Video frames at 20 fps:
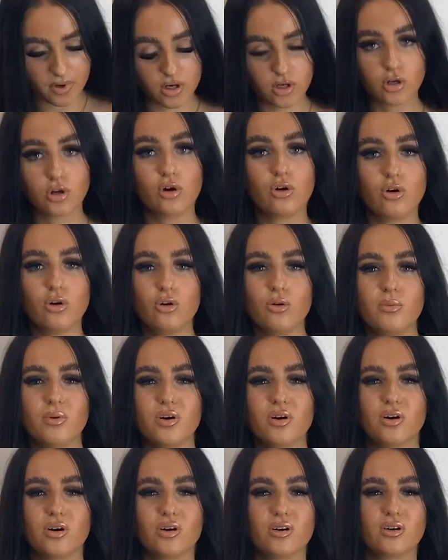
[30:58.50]
a cool
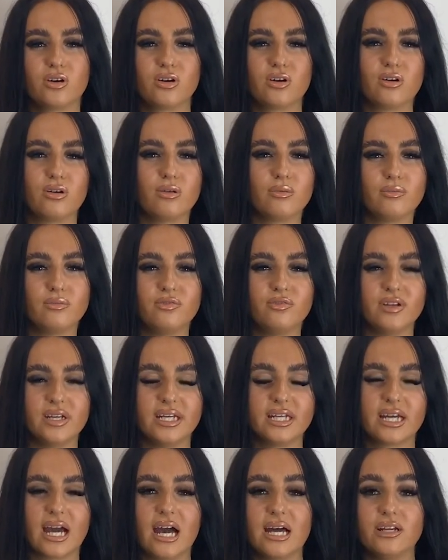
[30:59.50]
but
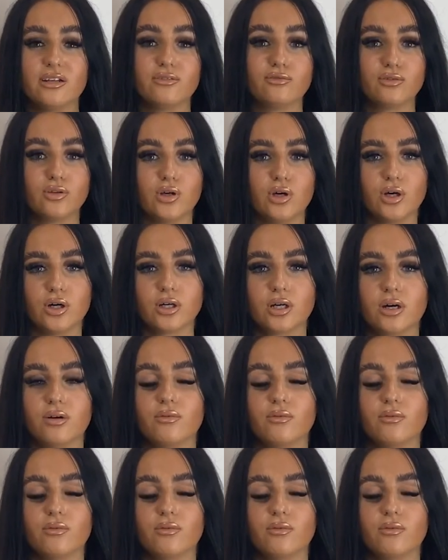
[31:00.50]
comfy kind of look